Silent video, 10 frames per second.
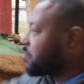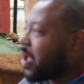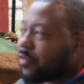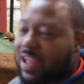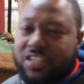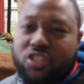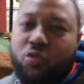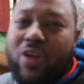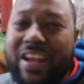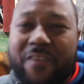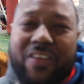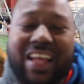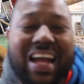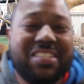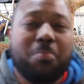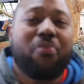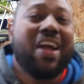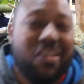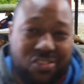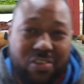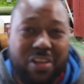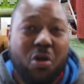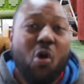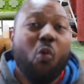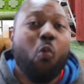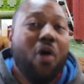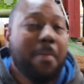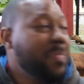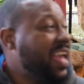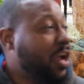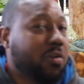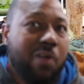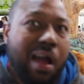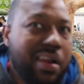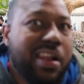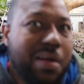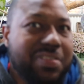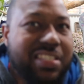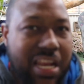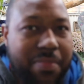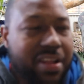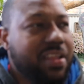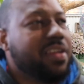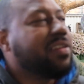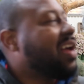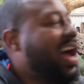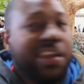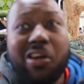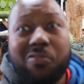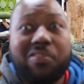mountain has 3 different kinds of browns on it, one being grounded up cinnamon. I know,